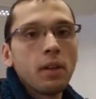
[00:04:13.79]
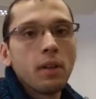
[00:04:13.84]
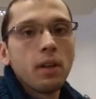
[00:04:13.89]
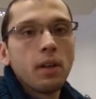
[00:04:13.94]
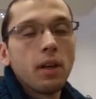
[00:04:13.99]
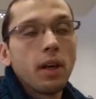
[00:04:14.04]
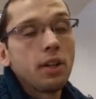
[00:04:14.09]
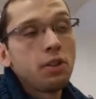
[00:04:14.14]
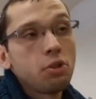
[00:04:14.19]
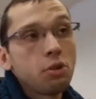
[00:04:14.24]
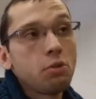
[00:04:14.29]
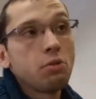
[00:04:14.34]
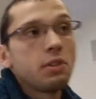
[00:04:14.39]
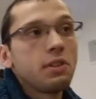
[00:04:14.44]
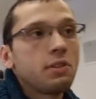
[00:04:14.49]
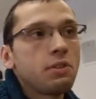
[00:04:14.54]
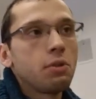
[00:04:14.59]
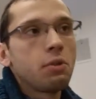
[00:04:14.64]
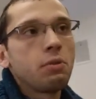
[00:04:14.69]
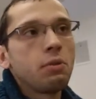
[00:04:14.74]
I chose
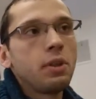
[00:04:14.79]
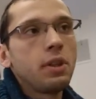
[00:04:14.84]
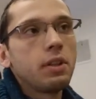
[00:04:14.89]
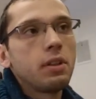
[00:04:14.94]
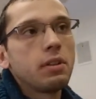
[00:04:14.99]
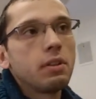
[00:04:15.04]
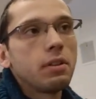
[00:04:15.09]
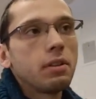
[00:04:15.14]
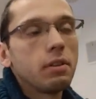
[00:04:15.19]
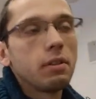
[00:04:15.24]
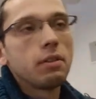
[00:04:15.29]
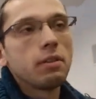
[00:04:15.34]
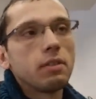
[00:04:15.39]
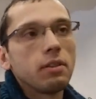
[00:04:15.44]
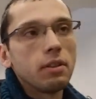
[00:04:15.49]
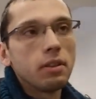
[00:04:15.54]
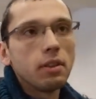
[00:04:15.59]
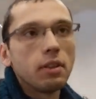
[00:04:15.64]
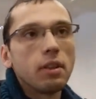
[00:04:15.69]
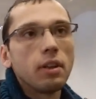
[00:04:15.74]
Estonian.
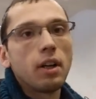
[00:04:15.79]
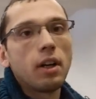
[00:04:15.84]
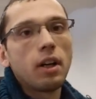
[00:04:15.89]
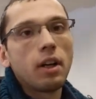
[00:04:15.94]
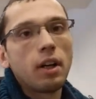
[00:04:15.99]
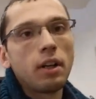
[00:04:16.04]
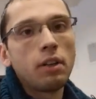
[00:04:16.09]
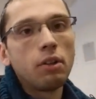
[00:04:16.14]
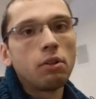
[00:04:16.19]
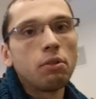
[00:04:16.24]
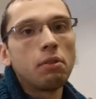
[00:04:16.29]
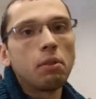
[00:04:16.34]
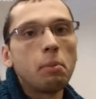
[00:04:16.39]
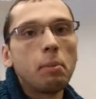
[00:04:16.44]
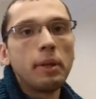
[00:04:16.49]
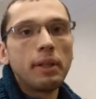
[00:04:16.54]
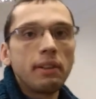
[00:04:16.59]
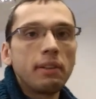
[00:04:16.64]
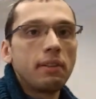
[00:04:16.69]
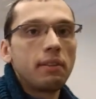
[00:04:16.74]
I know a
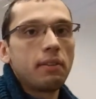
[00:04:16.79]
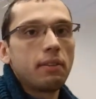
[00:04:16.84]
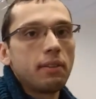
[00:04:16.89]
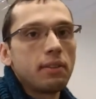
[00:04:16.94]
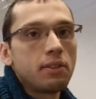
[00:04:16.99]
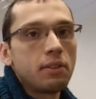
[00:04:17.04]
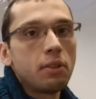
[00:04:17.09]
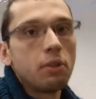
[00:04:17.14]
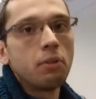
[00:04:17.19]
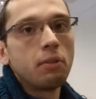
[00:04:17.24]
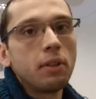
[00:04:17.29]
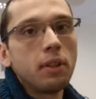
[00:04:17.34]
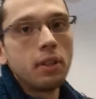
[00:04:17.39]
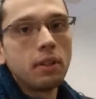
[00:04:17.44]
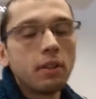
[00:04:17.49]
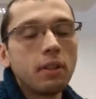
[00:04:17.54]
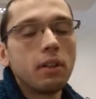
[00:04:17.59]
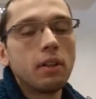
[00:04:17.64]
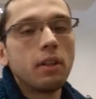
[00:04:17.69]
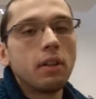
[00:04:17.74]
bit Estonian.
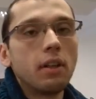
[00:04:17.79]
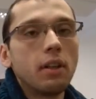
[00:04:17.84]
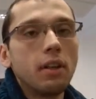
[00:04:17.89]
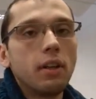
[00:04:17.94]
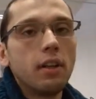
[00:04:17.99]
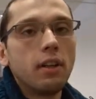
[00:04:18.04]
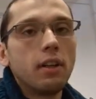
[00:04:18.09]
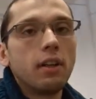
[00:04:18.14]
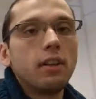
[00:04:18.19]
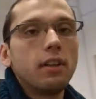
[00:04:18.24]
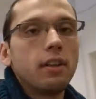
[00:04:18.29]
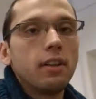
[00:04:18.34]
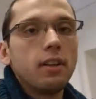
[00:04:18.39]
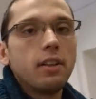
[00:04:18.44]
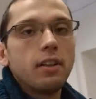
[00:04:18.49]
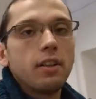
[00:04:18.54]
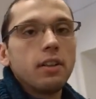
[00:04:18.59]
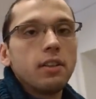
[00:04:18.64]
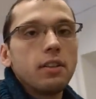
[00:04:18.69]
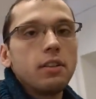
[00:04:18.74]

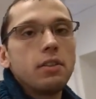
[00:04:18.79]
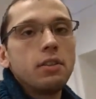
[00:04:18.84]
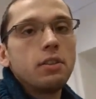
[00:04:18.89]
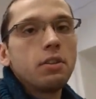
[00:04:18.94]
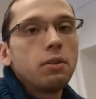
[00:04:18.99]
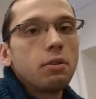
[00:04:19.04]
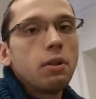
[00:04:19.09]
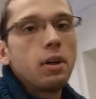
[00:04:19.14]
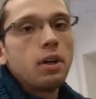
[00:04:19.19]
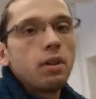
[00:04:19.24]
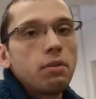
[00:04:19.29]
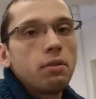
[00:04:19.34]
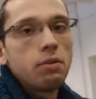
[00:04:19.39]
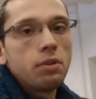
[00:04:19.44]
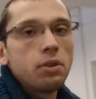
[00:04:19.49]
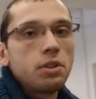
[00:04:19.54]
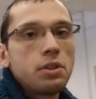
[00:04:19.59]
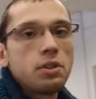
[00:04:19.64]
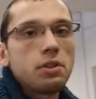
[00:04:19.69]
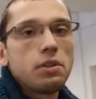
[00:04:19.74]
So
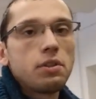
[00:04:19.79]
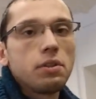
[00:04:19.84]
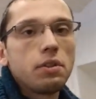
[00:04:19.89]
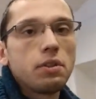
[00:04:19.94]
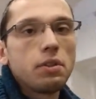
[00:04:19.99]
first